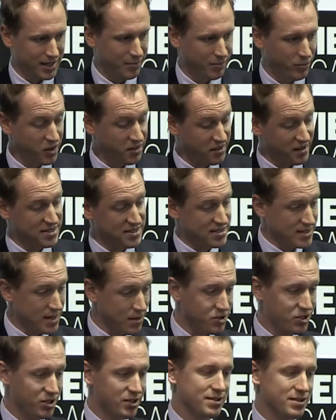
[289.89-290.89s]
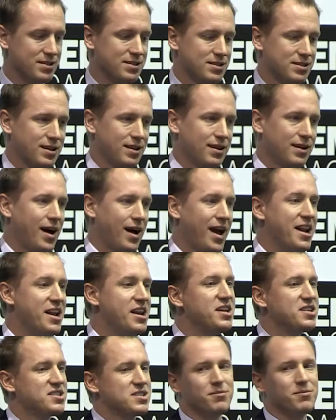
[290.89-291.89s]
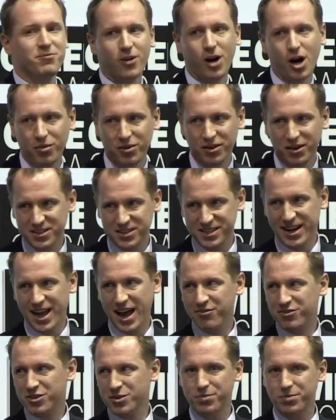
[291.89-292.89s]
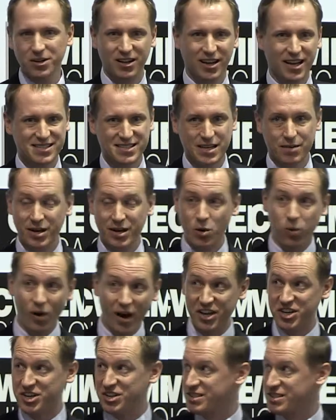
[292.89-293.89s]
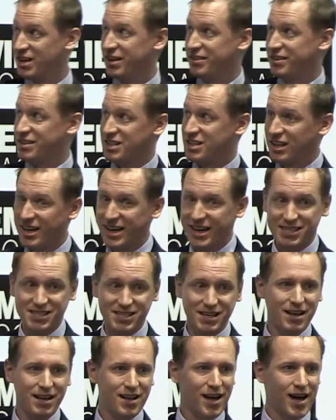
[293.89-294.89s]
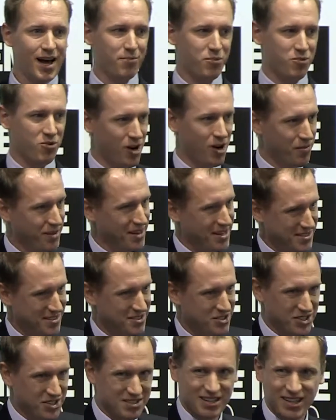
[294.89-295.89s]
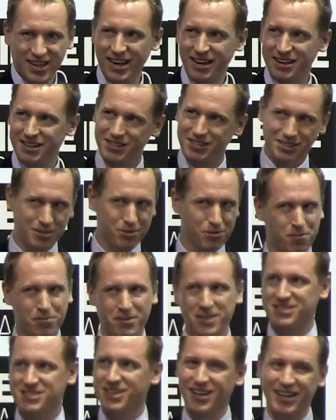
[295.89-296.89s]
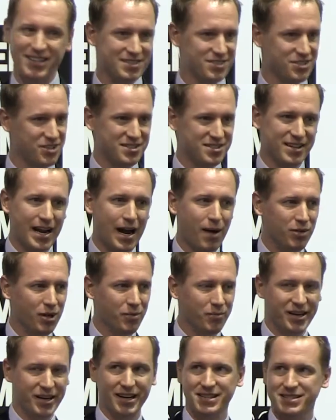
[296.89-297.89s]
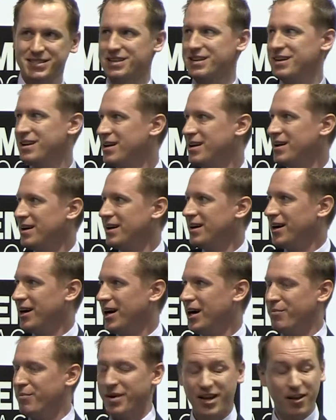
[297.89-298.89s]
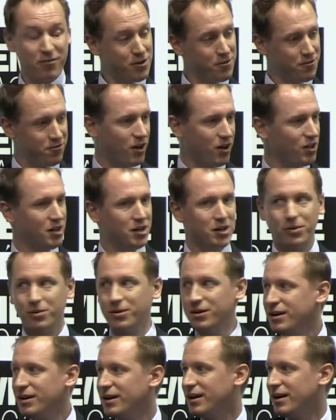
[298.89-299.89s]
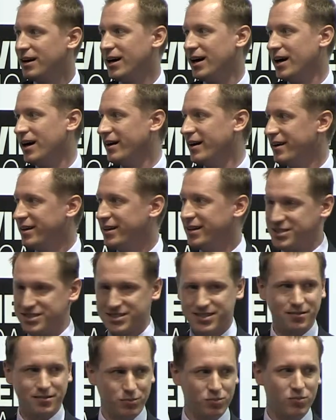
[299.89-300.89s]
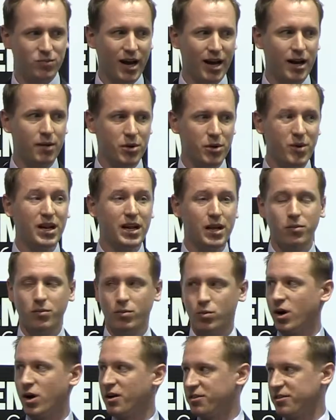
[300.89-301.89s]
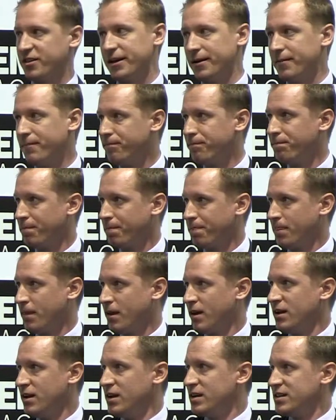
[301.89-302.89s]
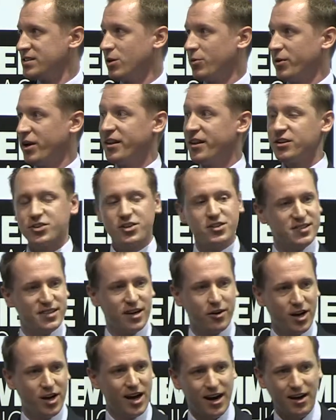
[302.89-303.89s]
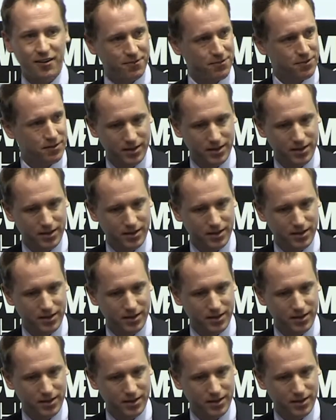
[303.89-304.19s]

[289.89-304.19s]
with these assumptions, I need some formulas, and I have to put some equations on the slides. I promise it's just 2 or 3 slides, just a couple of minutes. But if you follow, it's going to be really worth it. So we then just start off